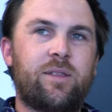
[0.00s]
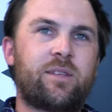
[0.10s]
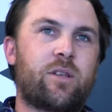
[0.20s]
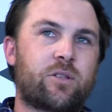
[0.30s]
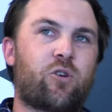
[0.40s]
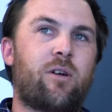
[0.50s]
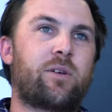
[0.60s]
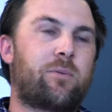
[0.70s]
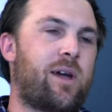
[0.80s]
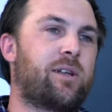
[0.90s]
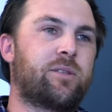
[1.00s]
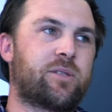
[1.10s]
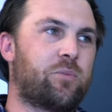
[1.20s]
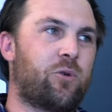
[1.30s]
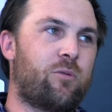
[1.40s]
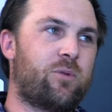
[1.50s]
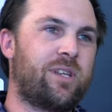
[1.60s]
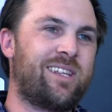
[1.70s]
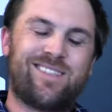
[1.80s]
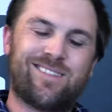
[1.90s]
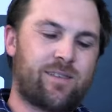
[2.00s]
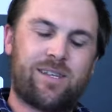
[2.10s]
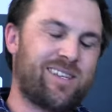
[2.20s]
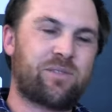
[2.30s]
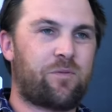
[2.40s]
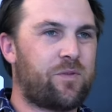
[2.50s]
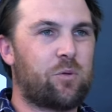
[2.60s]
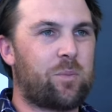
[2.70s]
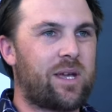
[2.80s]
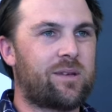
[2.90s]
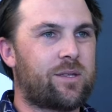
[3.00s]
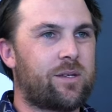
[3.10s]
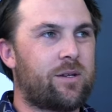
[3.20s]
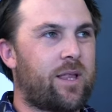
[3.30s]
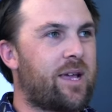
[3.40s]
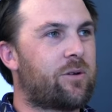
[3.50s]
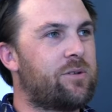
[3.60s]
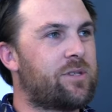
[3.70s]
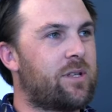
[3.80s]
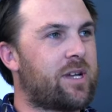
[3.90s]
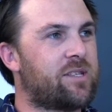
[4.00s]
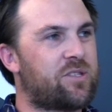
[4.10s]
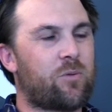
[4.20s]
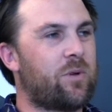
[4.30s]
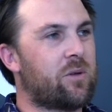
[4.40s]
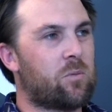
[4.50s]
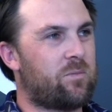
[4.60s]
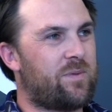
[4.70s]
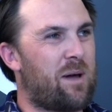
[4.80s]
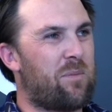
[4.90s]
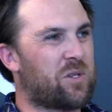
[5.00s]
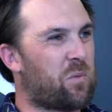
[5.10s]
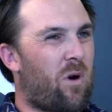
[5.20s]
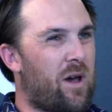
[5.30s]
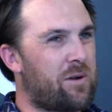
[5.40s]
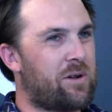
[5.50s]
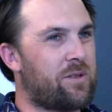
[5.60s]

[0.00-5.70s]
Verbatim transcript: I think like driving around in the suburban, it doesn't it doesn't feel bigger than a Land Cruiser. Like it's not really that much wider.